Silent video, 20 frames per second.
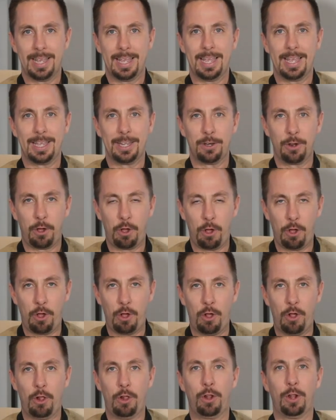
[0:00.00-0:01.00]
in
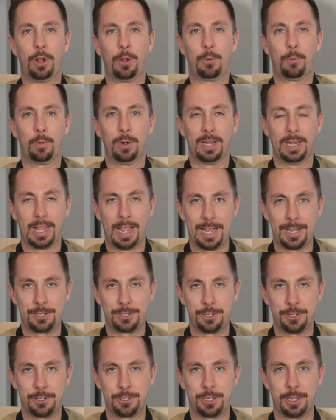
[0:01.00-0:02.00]
all
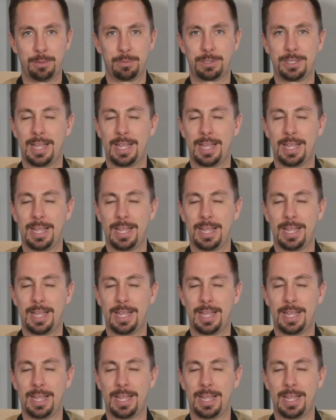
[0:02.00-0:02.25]
relationships.